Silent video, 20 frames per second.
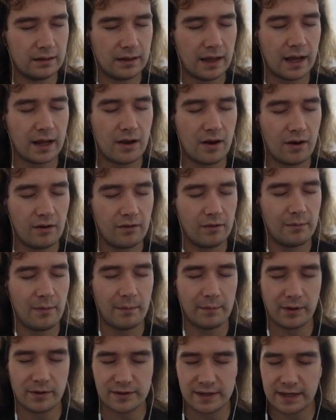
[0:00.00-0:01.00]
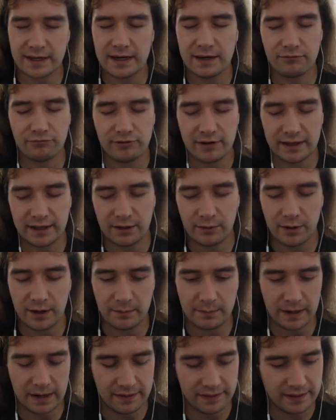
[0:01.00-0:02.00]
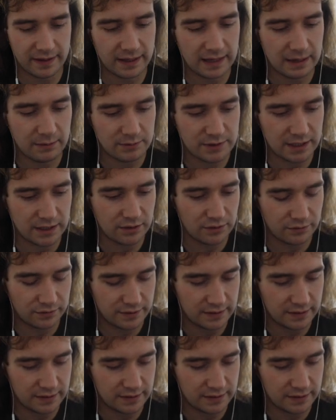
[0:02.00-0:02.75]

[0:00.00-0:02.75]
I can't remember because I did it really quick, but I think it was enough